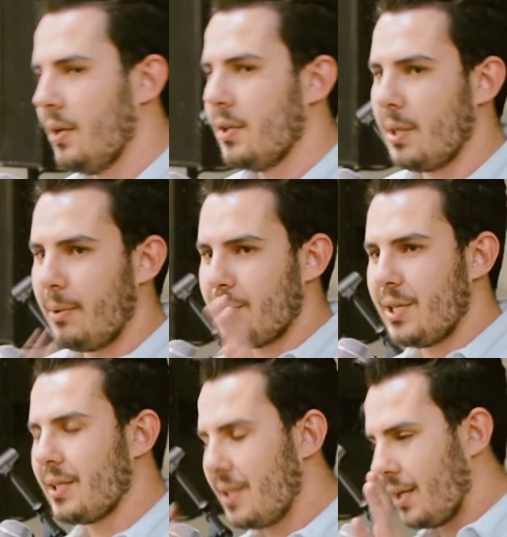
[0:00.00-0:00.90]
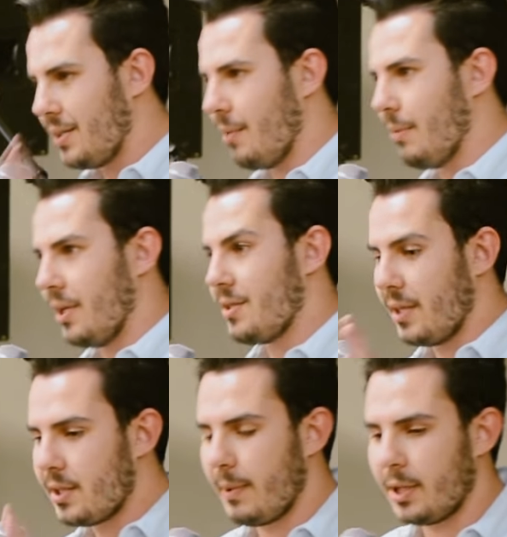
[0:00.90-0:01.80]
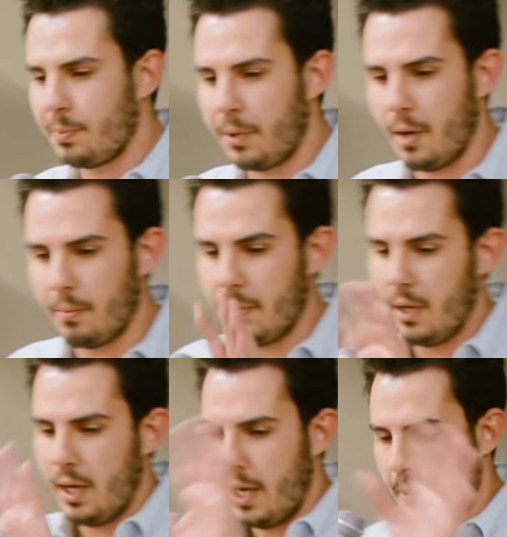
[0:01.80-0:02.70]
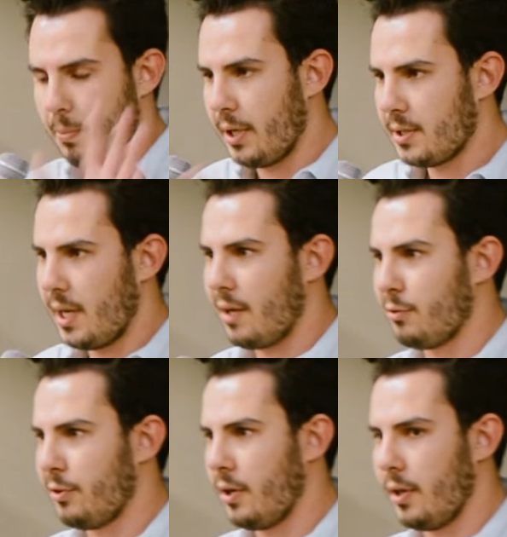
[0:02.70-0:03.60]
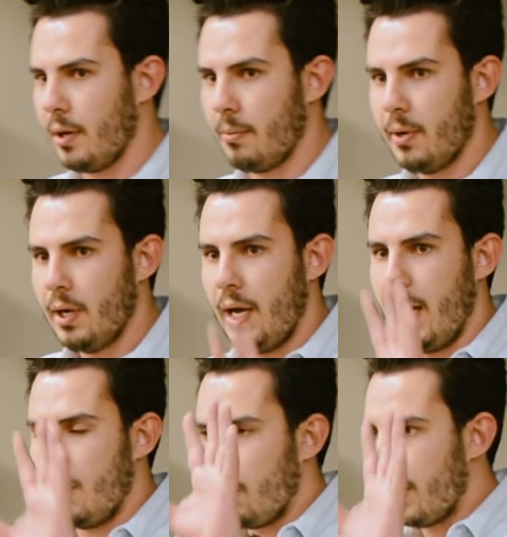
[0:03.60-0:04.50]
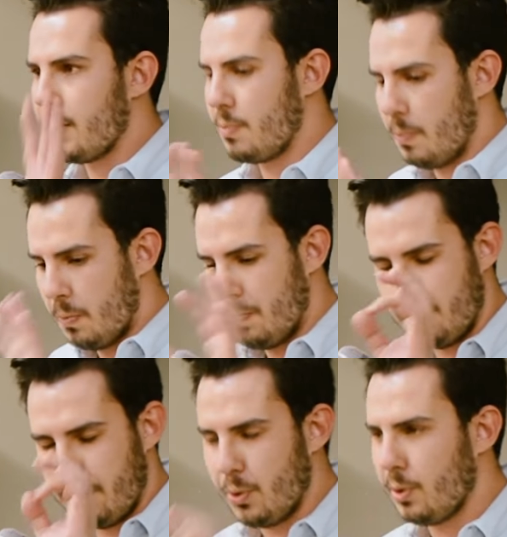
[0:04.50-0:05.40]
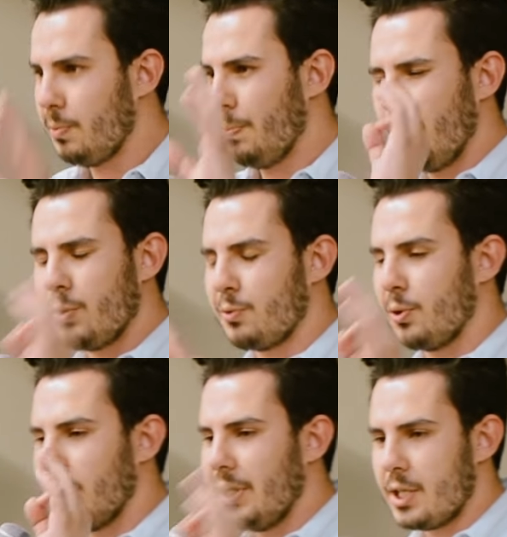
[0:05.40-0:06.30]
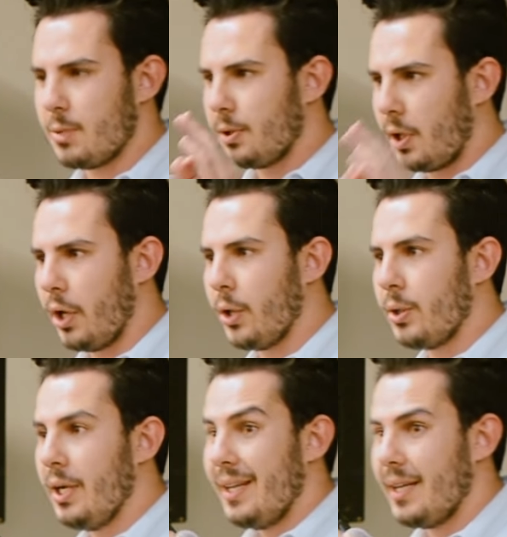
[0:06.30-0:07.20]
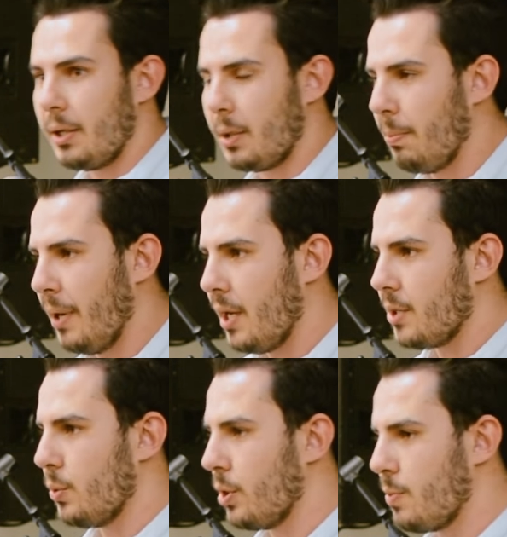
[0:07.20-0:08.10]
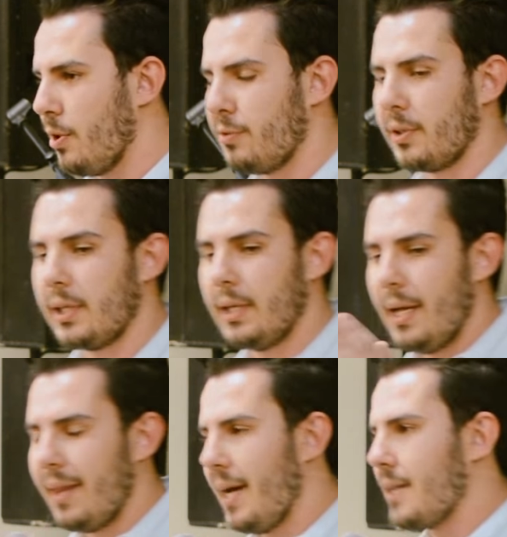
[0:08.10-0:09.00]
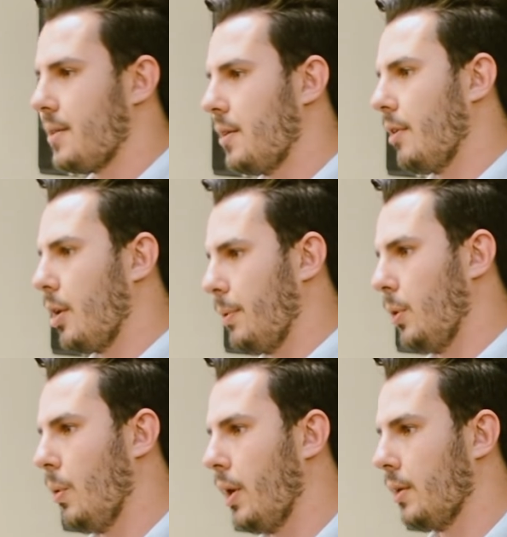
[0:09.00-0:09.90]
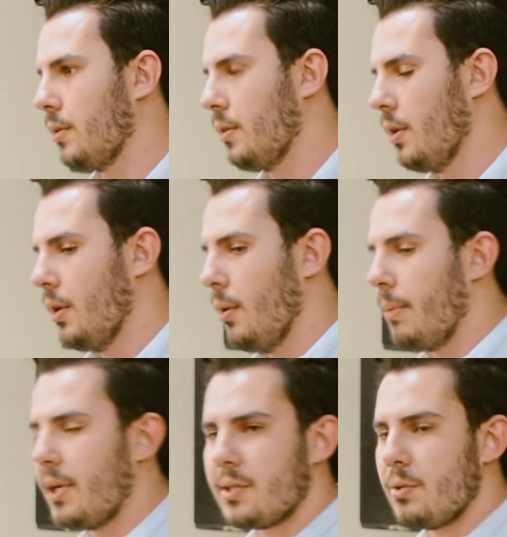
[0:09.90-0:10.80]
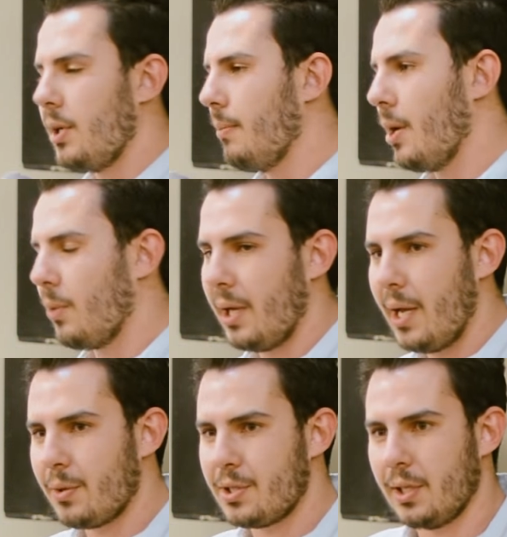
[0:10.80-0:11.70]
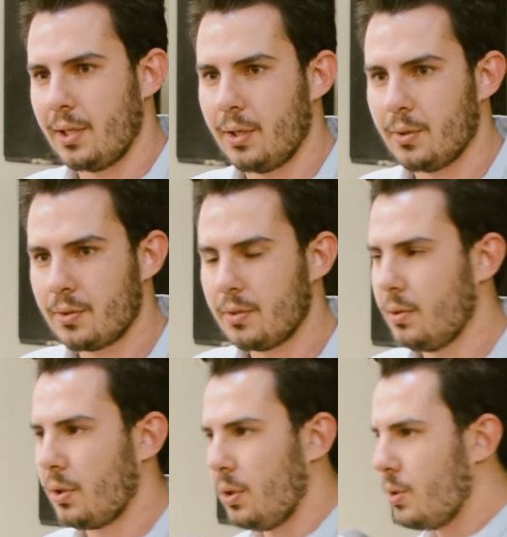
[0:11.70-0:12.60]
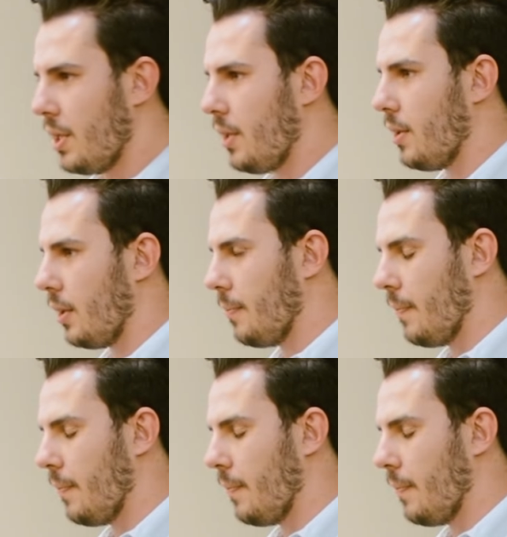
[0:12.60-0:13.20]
Somebody who takes out 10 minutes, thinks about the problem, and brings it out in front of them and writes beautiful, legible code that compiles and works perfectly, that's the developer you want. But it doesn't really matter what language set they use. You can use anything.